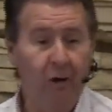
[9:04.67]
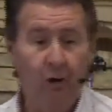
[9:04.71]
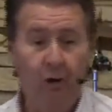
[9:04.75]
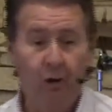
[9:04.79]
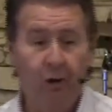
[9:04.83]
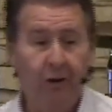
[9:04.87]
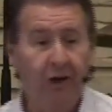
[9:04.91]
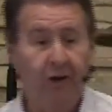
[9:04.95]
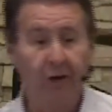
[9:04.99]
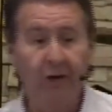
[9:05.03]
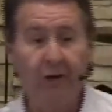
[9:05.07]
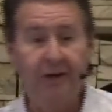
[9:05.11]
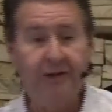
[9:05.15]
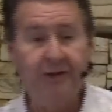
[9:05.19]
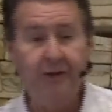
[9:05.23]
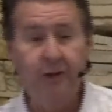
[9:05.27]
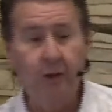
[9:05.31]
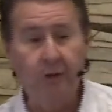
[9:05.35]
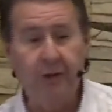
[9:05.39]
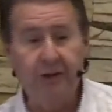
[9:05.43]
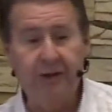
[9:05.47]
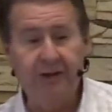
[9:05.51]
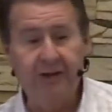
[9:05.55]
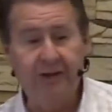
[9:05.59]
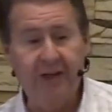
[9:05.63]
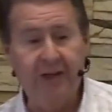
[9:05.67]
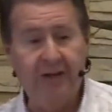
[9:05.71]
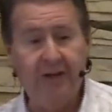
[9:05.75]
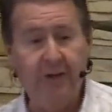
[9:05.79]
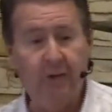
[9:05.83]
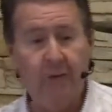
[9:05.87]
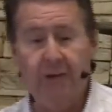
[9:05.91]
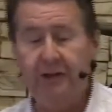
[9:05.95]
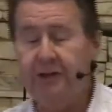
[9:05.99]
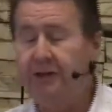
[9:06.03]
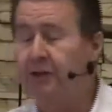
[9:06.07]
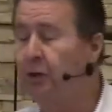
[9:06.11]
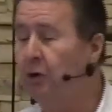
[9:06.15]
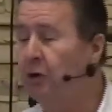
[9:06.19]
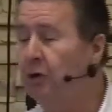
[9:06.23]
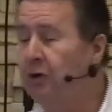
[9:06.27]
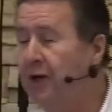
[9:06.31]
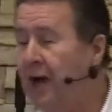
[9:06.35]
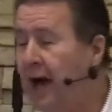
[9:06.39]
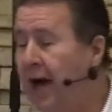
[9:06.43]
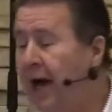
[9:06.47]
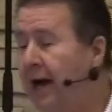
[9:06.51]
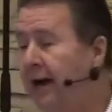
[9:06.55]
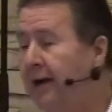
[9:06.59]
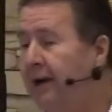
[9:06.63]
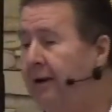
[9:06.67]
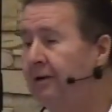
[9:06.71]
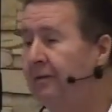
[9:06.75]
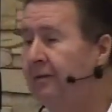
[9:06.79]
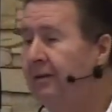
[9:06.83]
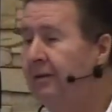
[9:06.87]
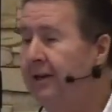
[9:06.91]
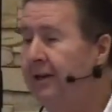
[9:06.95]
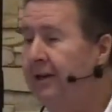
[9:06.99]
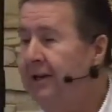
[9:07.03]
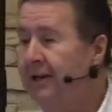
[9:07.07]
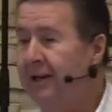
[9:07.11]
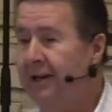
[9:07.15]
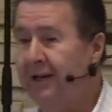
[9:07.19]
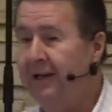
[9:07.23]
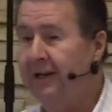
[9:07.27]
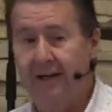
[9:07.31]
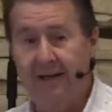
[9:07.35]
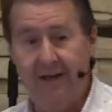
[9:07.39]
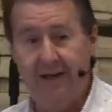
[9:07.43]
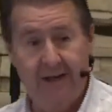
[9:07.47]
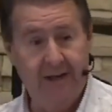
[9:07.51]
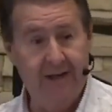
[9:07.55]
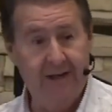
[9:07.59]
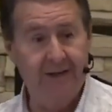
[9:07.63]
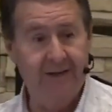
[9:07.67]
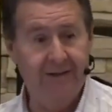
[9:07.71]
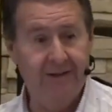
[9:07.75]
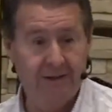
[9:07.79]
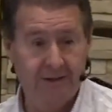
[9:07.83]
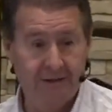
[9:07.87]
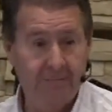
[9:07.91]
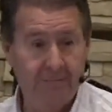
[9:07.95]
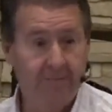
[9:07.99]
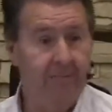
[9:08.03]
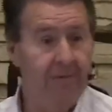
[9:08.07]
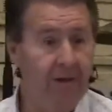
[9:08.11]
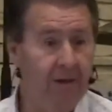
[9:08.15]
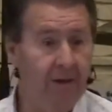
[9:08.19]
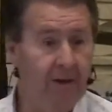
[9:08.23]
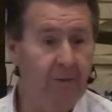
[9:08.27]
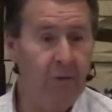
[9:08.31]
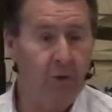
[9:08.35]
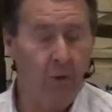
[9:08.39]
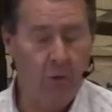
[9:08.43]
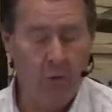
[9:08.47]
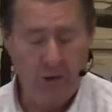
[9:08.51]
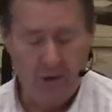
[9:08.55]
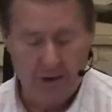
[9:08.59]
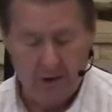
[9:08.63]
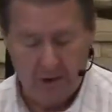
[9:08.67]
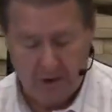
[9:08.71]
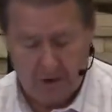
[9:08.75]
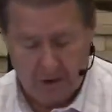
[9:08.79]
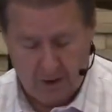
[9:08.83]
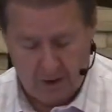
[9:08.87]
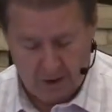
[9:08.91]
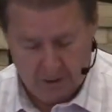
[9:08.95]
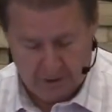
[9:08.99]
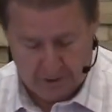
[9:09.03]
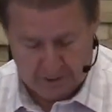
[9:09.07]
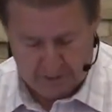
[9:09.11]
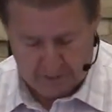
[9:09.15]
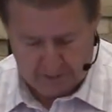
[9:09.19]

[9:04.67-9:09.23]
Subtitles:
There is no deceit. There is no guile. He's, if you will, an honest